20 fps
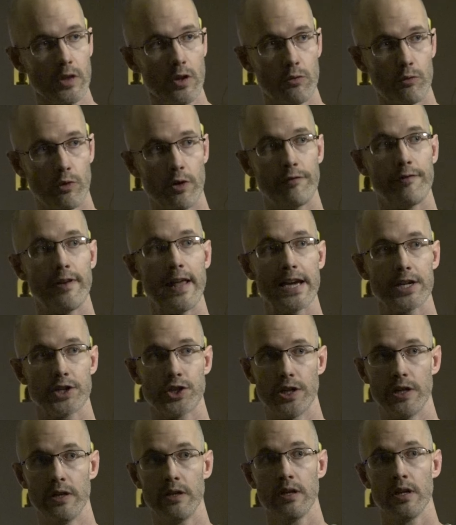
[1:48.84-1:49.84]

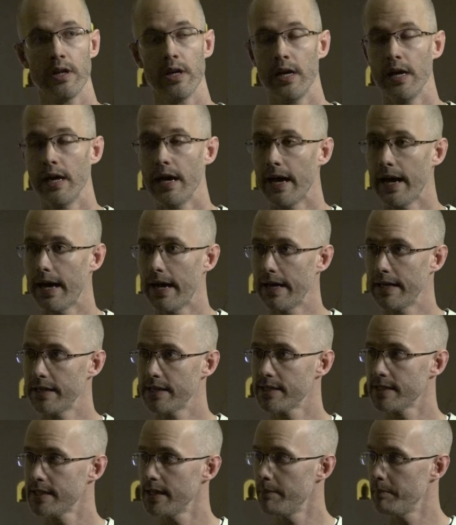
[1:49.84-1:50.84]
reflection
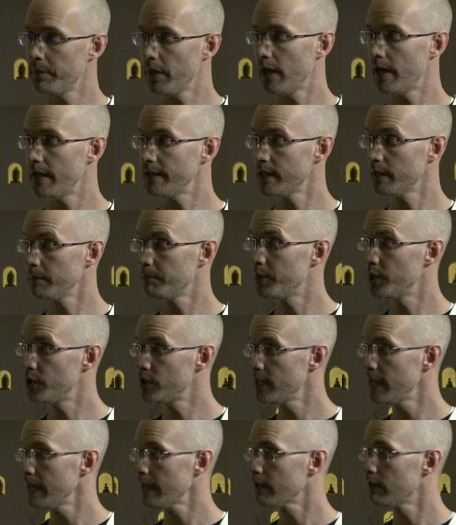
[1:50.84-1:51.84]
as symbolizing
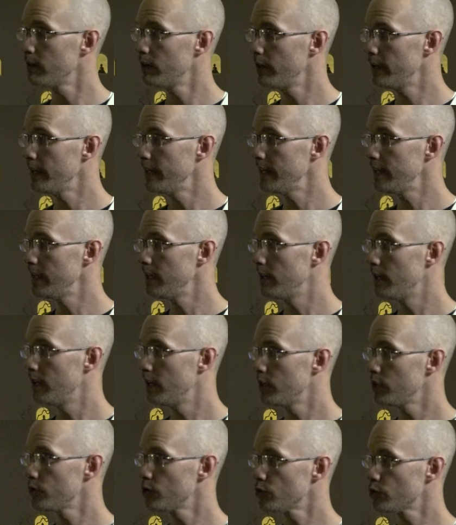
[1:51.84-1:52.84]
particularly
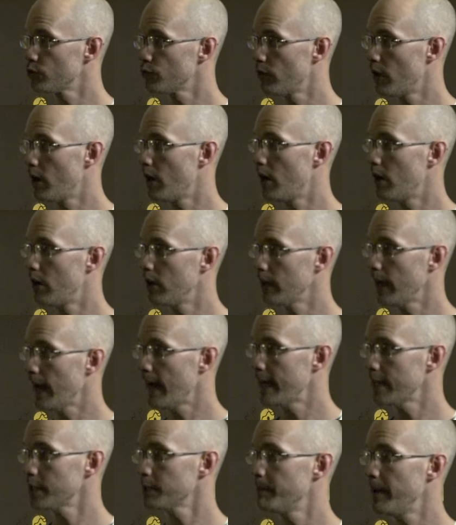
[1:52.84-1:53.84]
strong
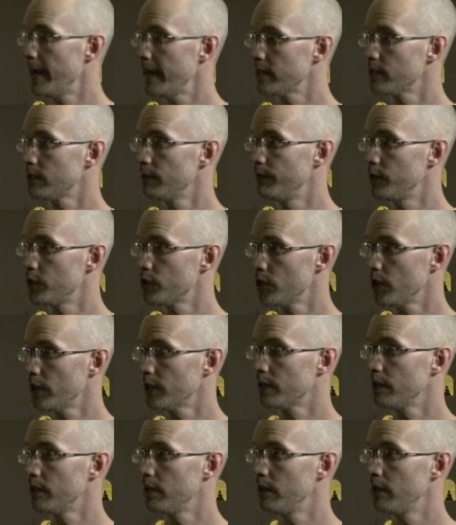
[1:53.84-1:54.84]
aspects of a
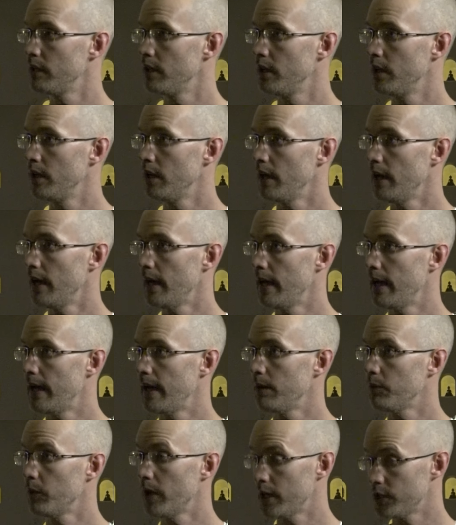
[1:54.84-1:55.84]
certain
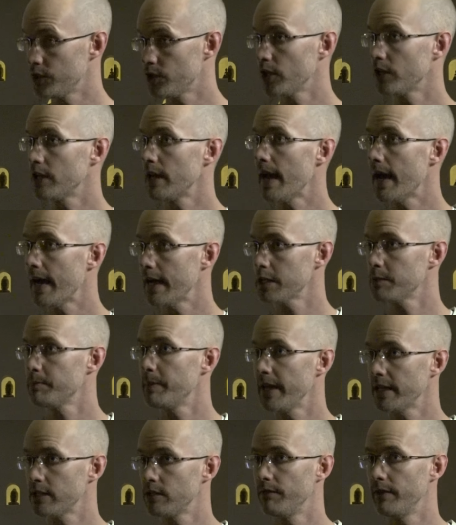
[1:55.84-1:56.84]
uh, well a certain
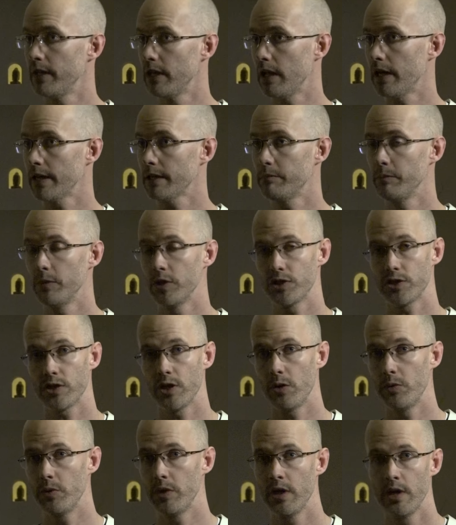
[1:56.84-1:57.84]
aspect of enlightenment
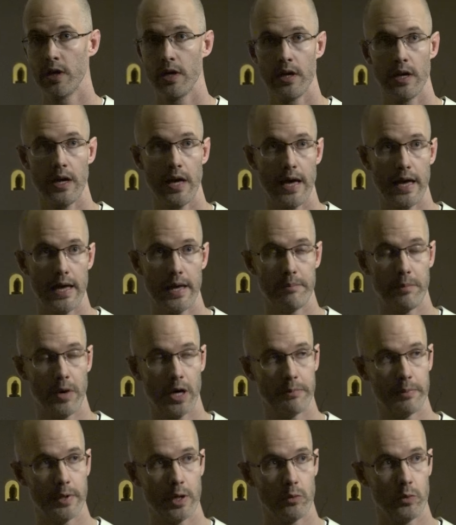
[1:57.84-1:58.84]
so uh, it
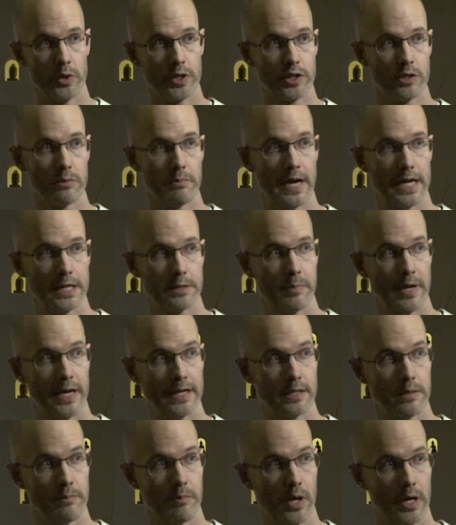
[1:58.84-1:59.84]
might be a wisdom
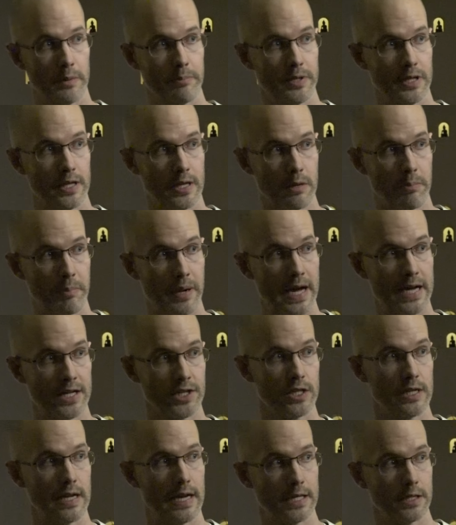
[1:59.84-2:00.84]
aspect it might be the
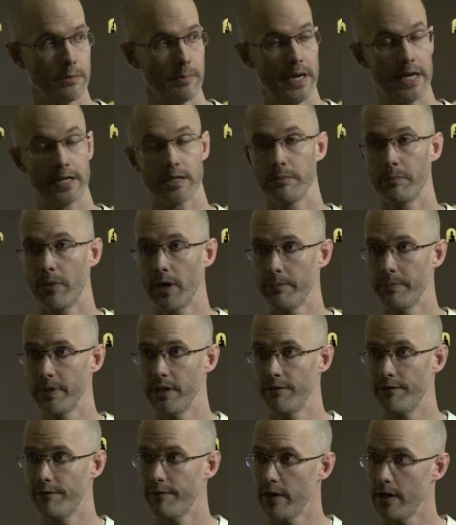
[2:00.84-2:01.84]
compassion aspect it might be
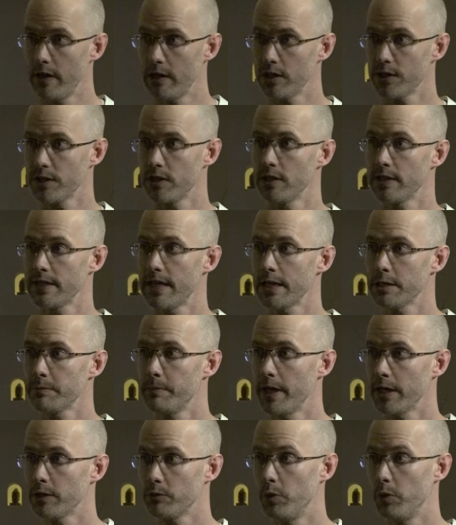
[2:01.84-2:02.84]
the fearlessness aspect